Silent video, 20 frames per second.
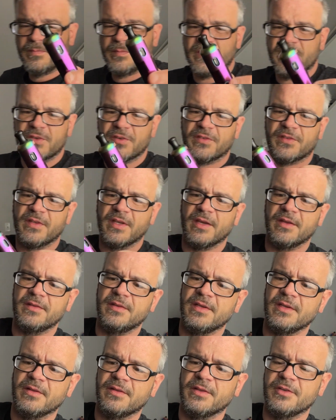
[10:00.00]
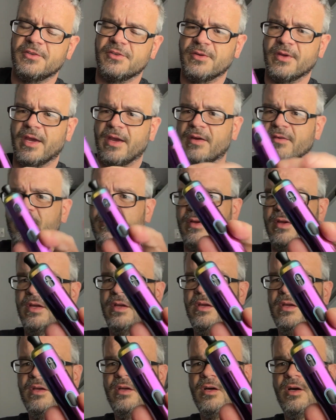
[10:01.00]
Just the idea that you have
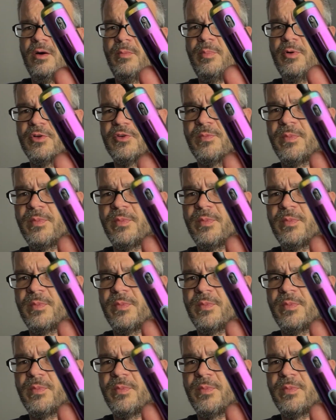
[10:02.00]
a push